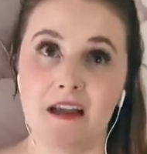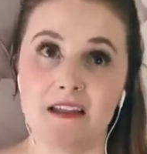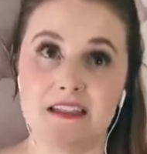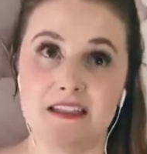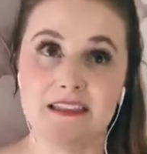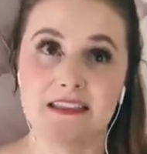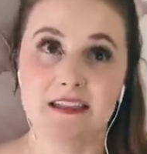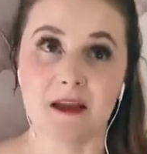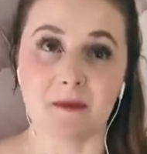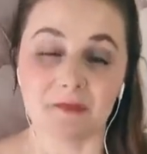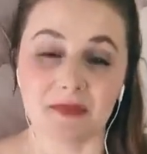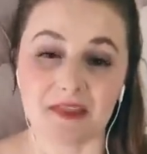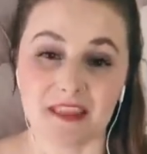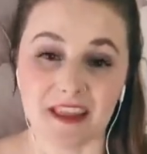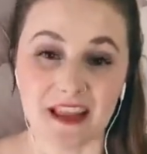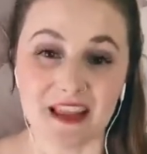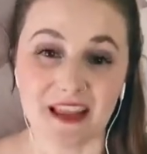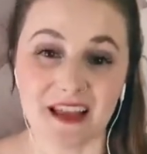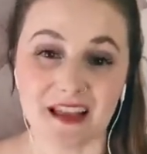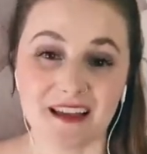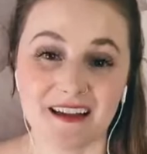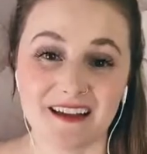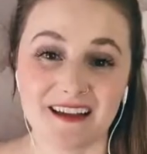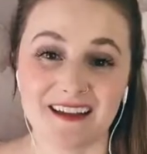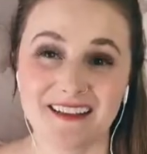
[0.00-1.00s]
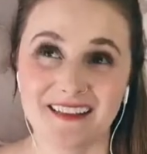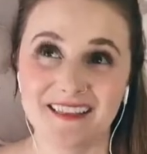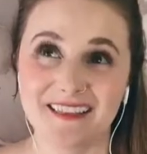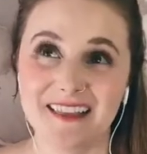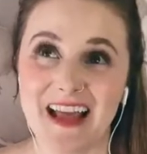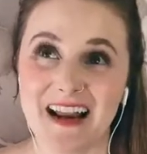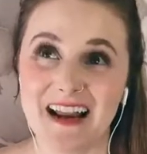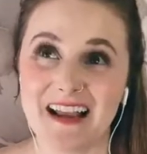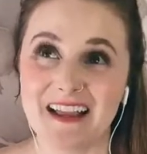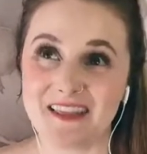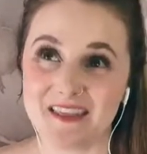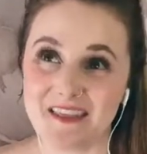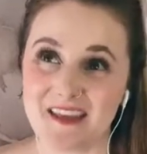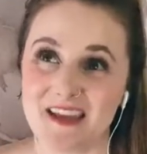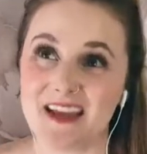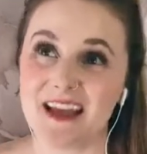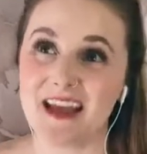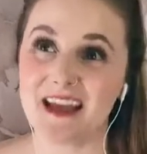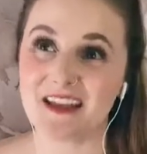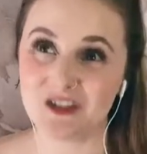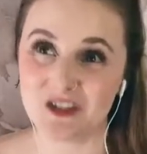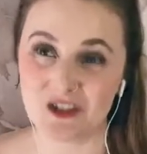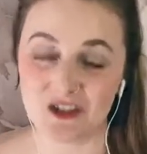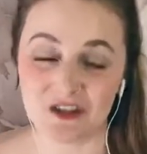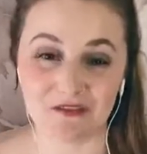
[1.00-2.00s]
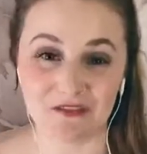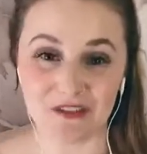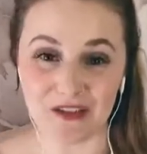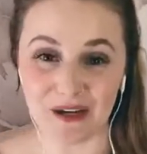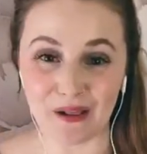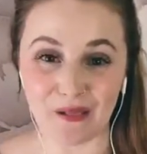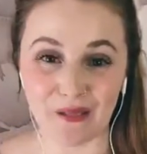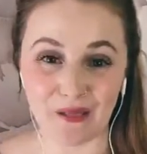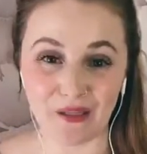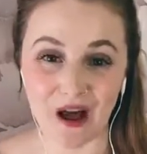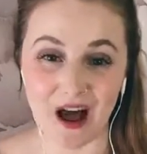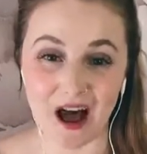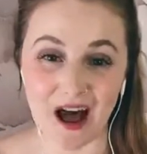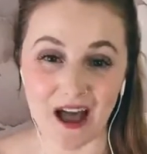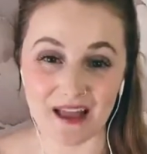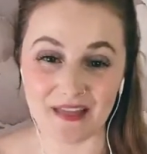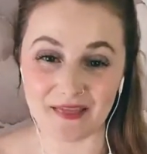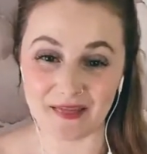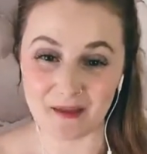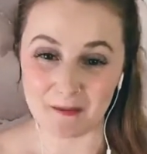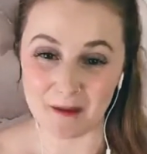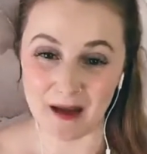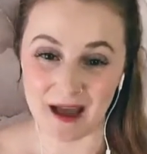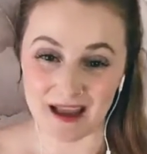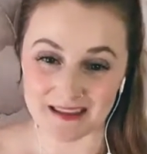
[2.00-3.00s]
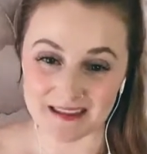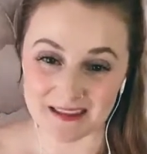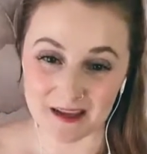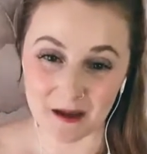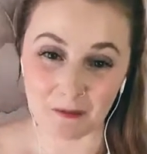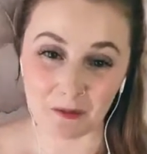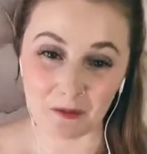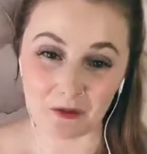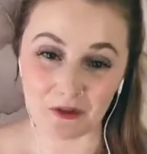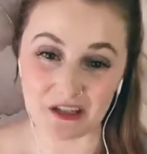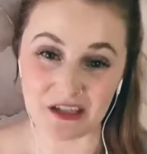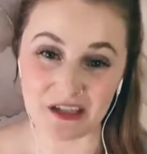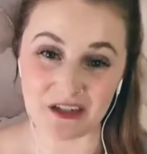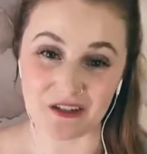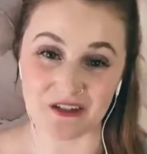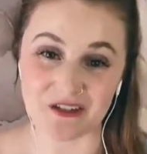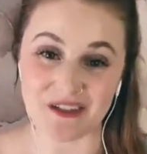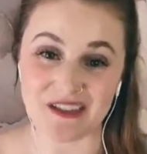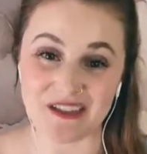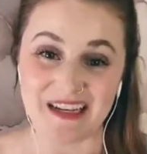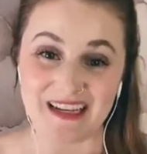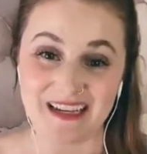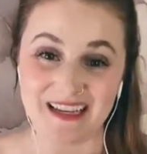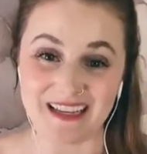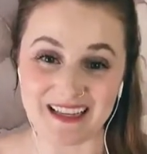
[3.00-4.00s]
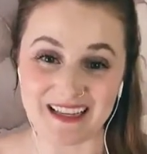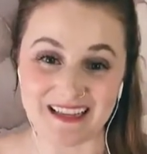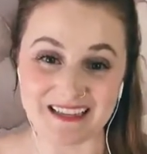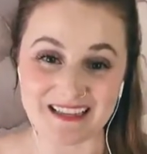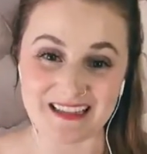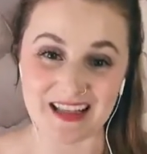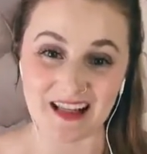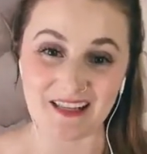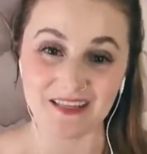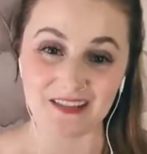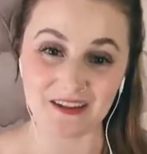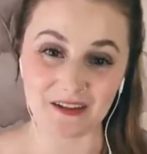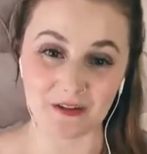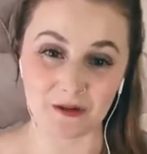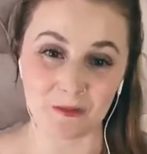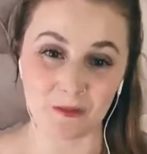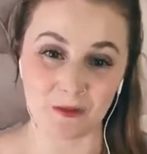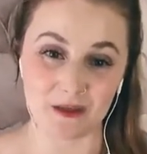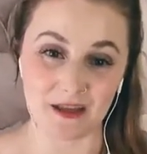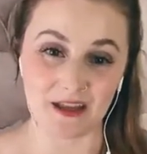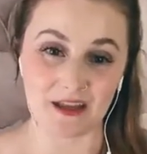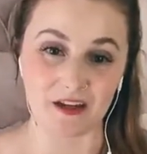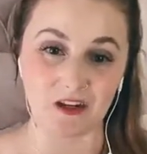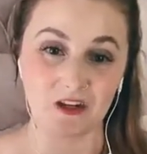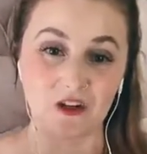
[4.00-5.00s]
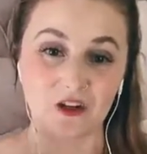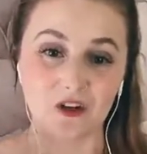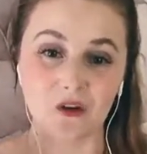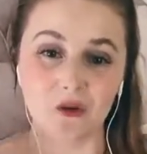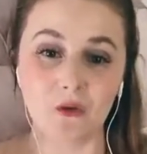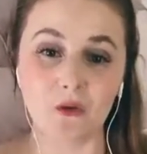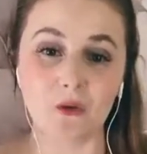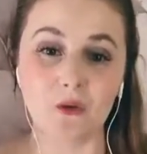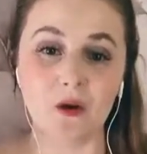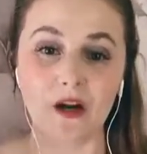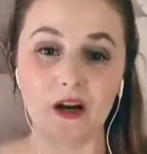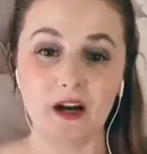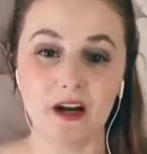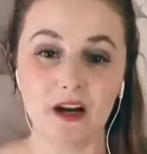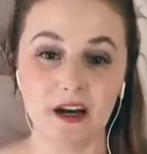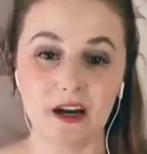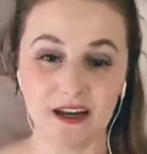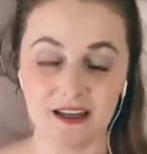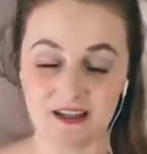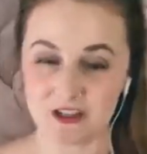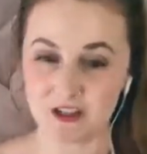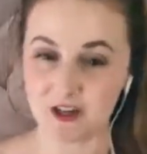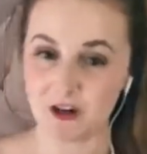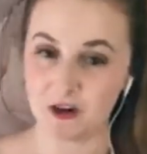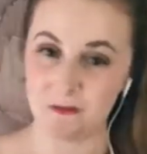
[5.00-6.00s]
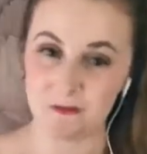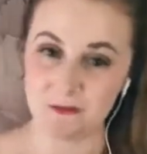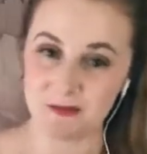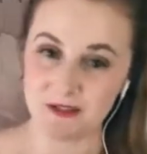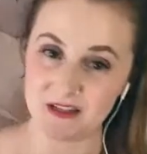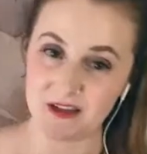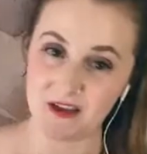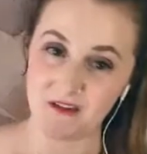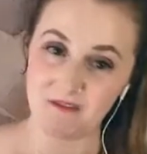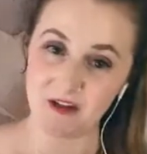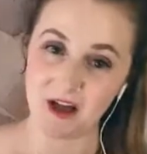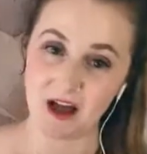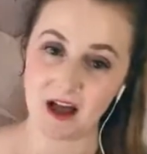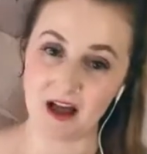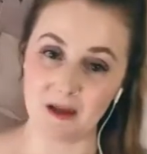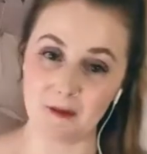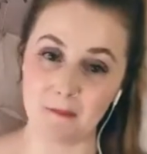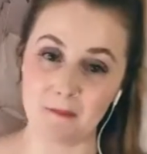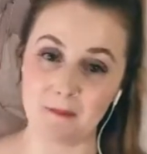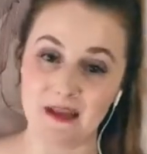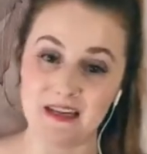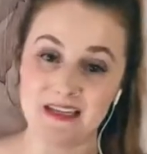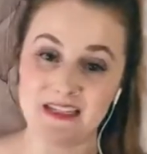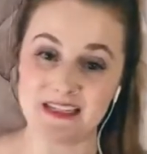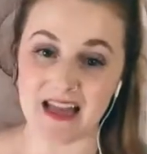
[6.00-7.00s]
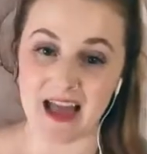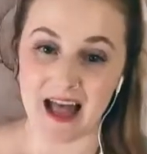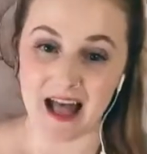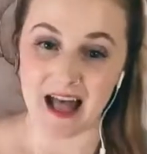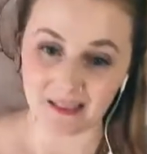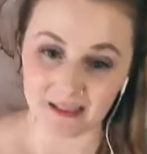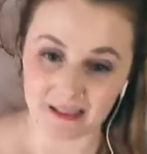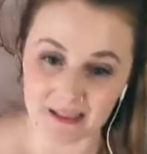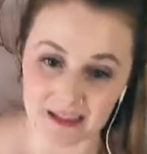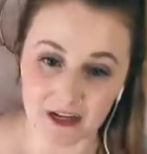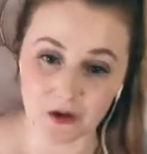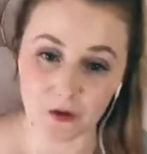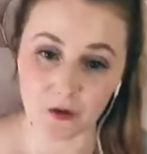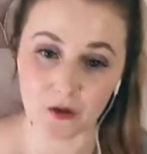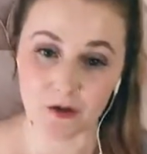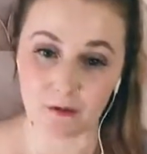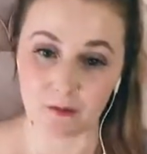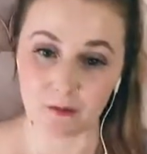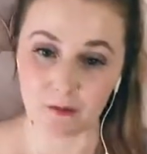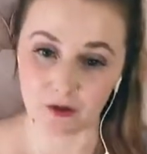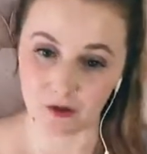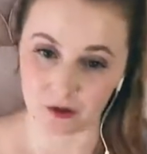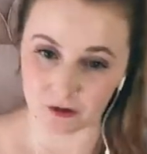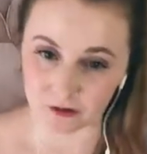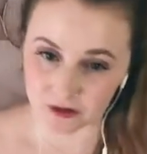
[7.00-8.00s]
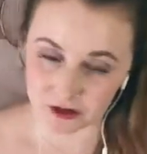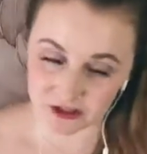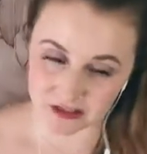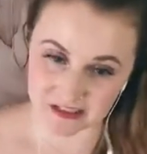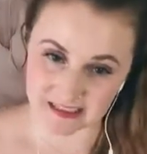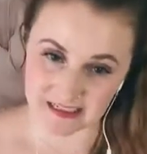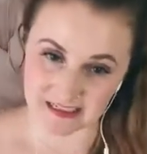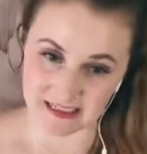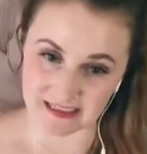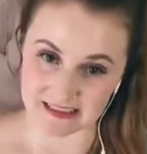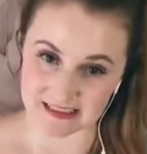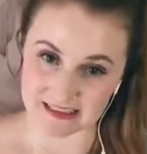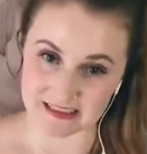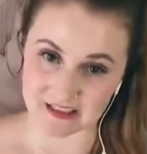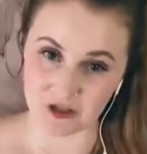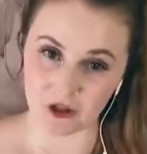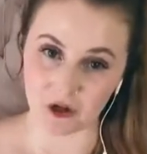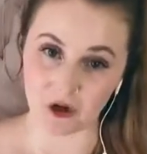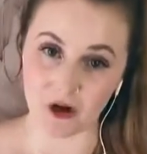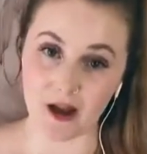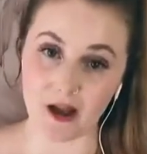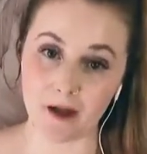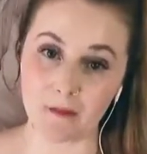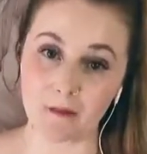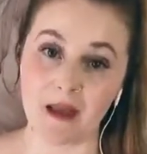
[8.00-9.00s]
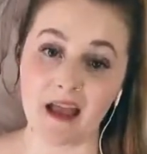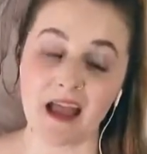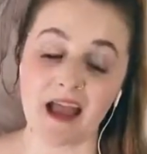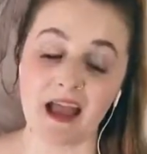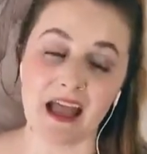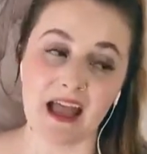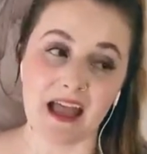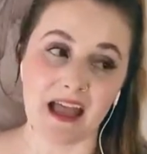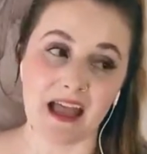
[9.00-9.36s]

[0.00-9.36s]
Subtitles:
Something that I think has shifted a lot in the past couple of years that is a little bit newer in terms of a mentality or approach to Instagram